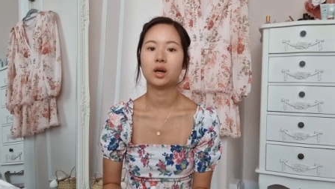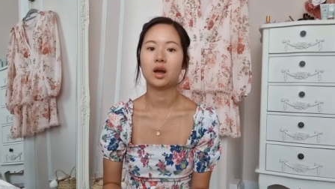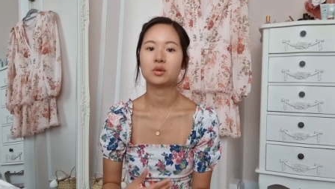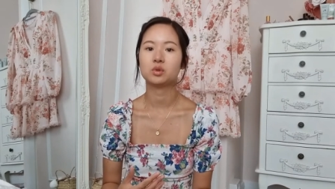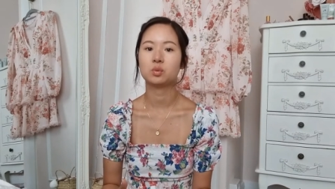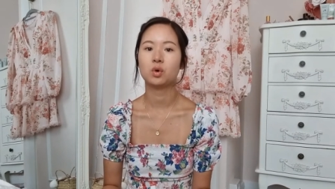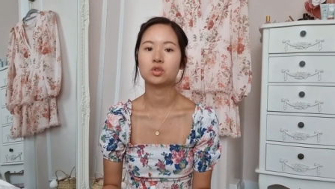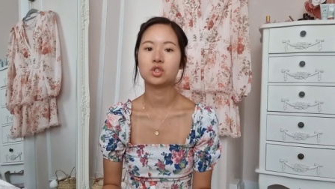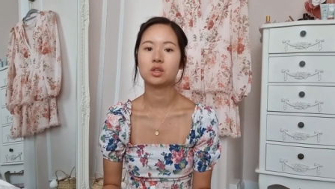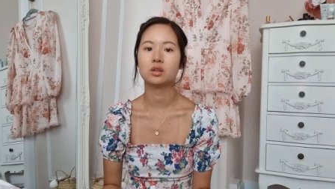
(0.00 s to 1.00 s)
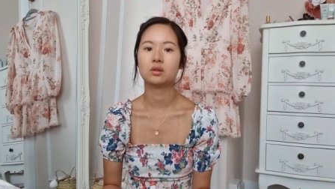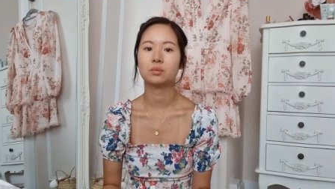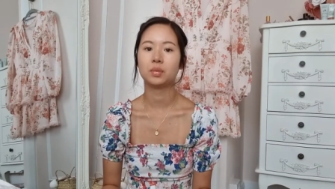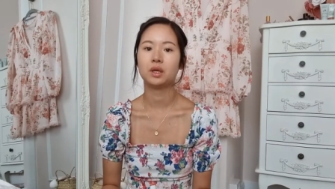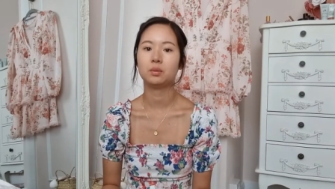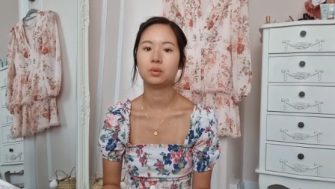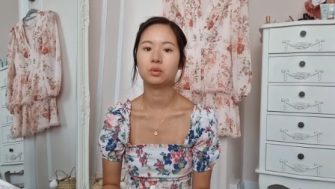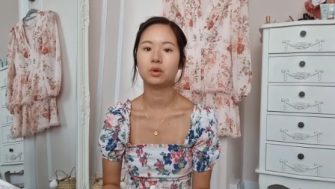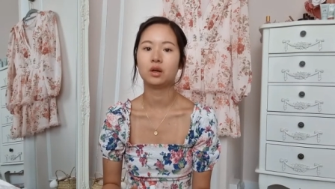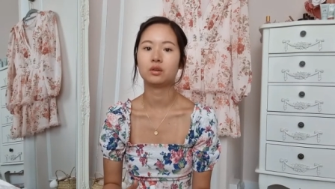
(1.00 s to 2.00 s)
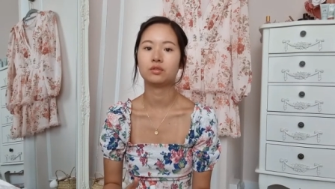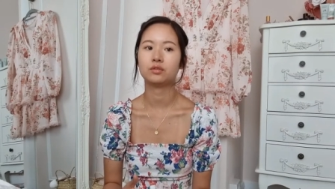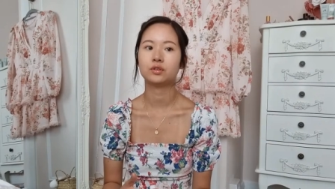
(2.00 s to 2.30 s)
I was watching people kind of